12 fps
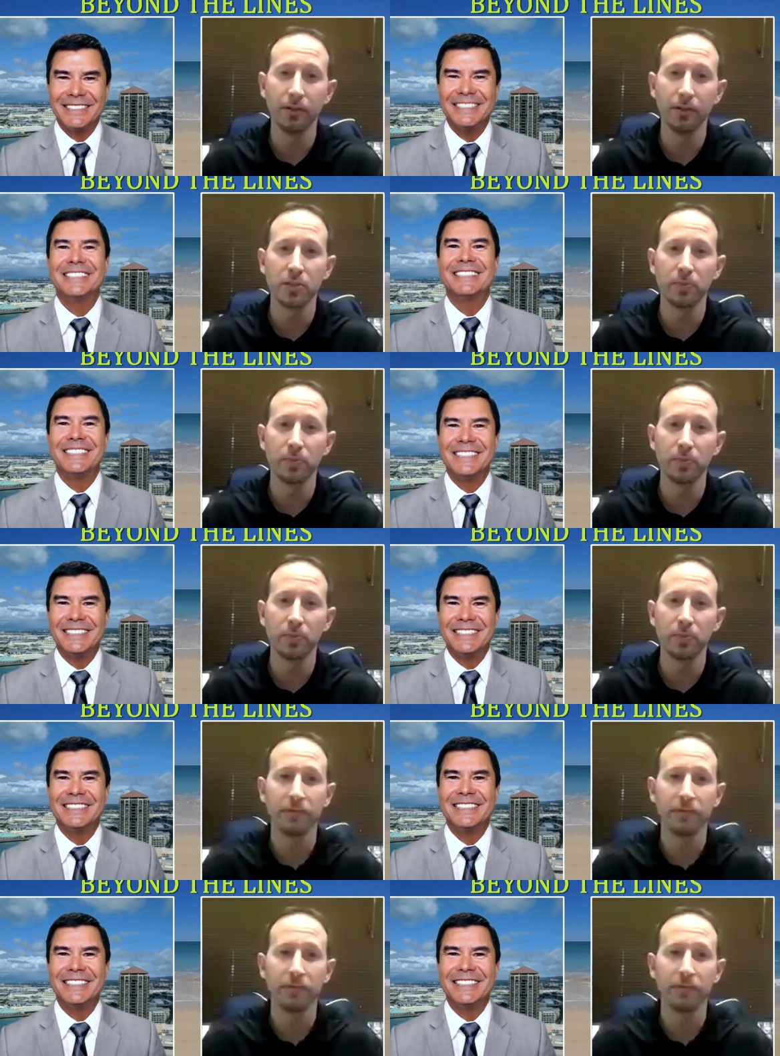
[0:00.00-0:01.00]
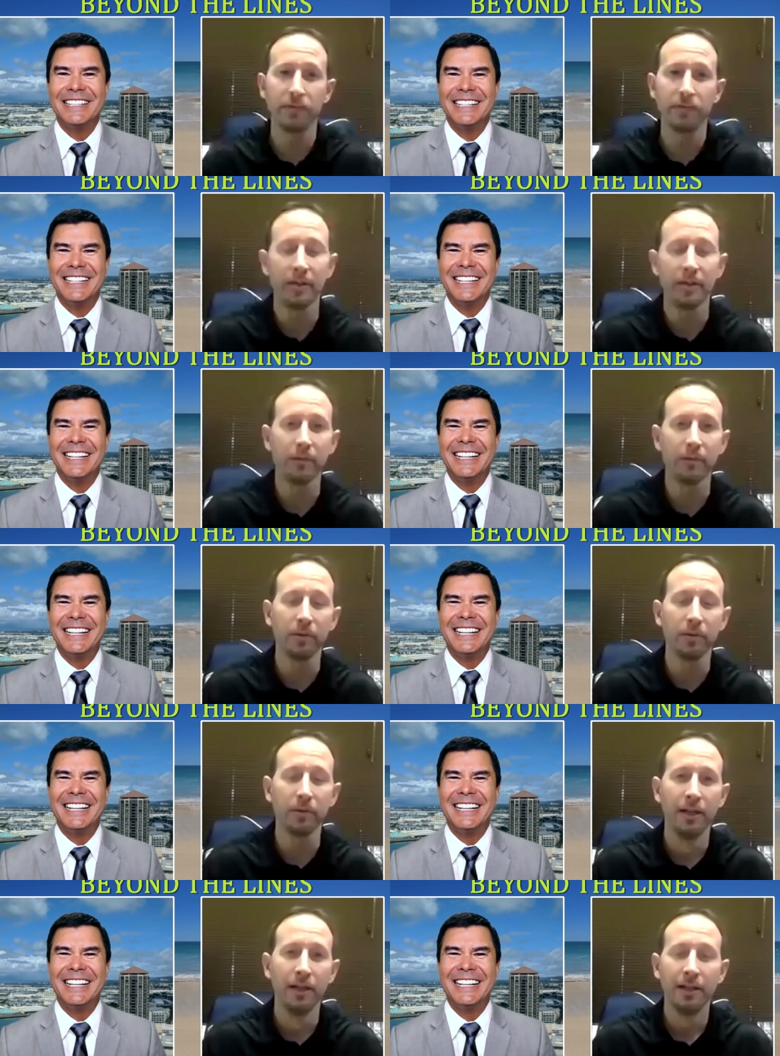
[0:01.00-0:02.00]
Speaker 1: I know it's surprising for some people
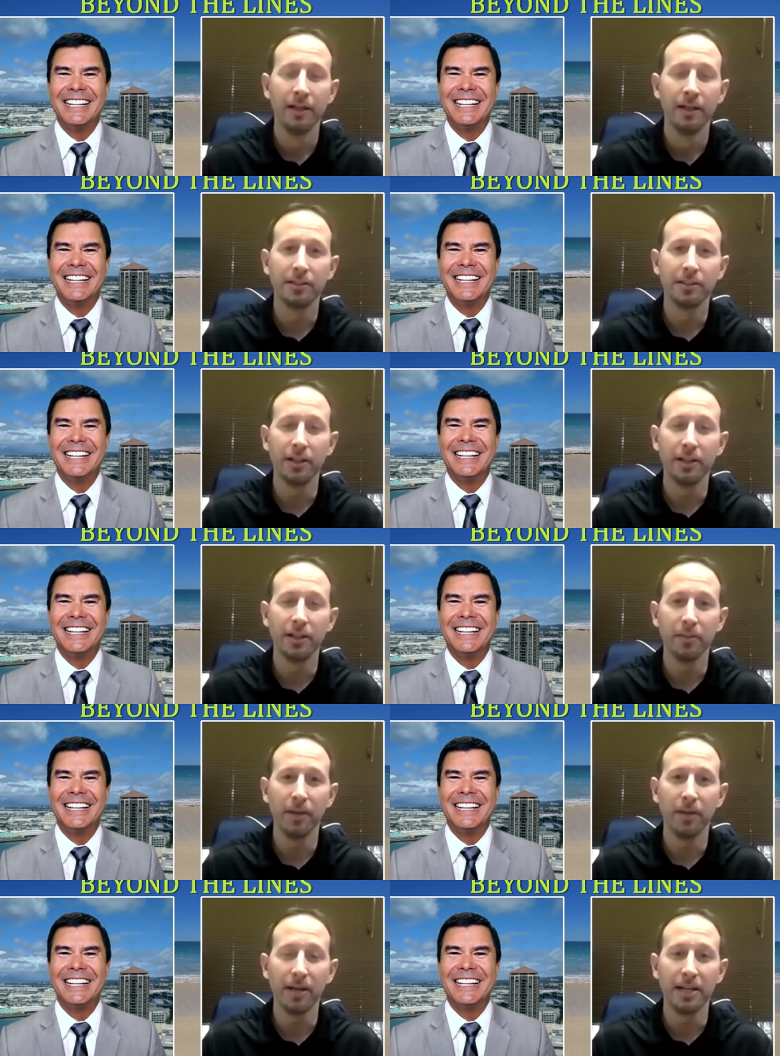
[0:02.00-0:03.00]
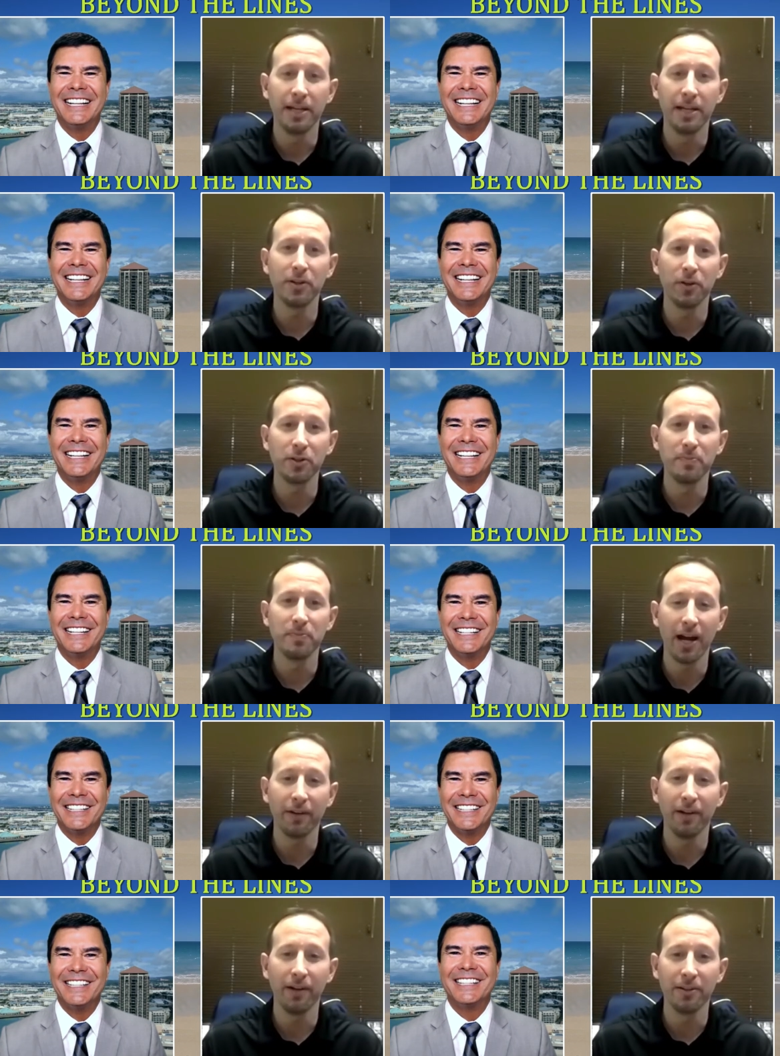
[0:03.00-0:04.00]
to hear my East Coast
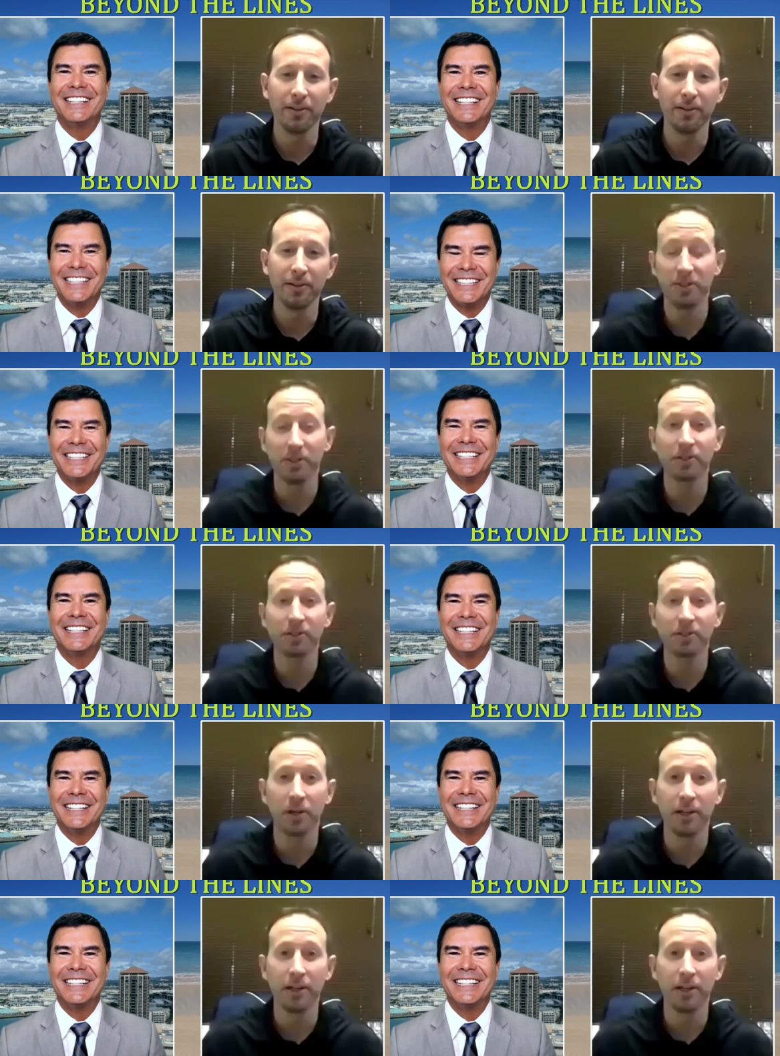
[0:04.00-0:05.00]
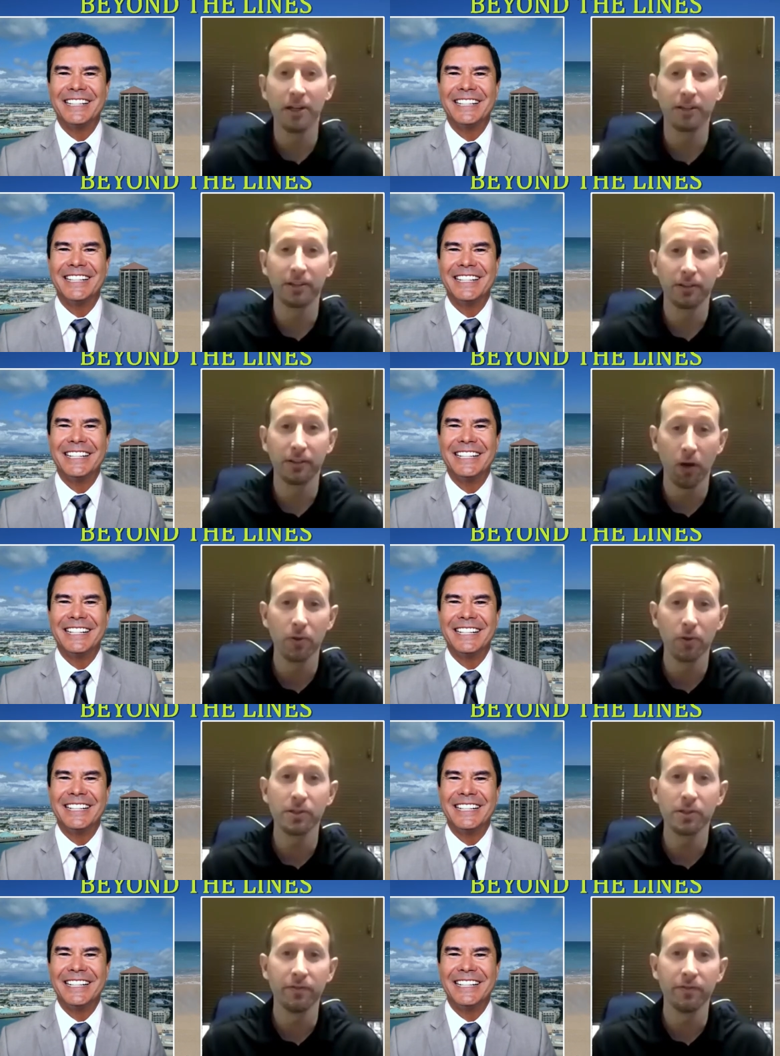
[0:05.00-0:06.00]
backgrounds because this is year twenty for
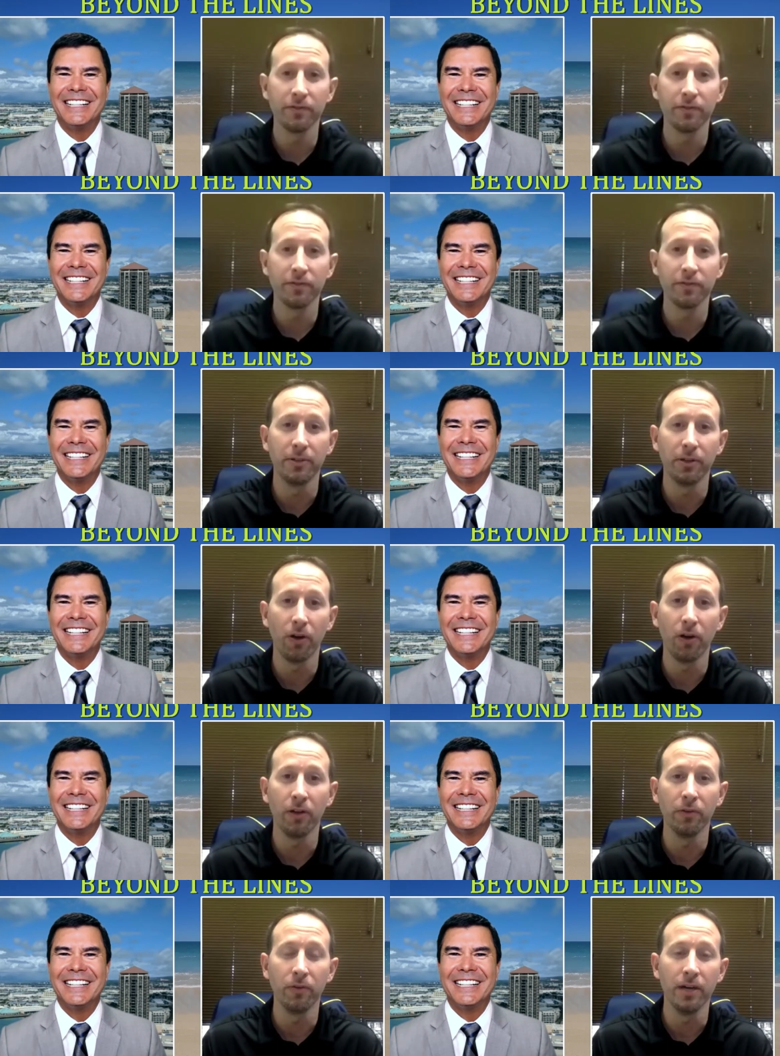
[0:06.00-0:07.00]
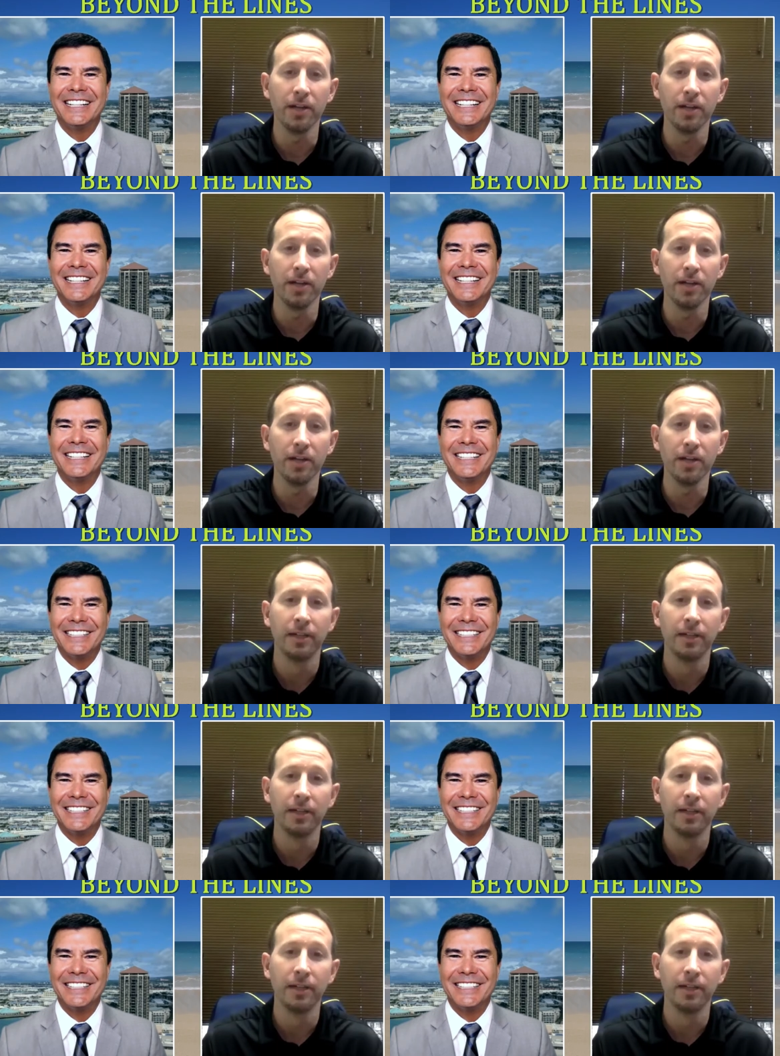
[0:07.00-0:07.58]
coaching for me, but all in the West. But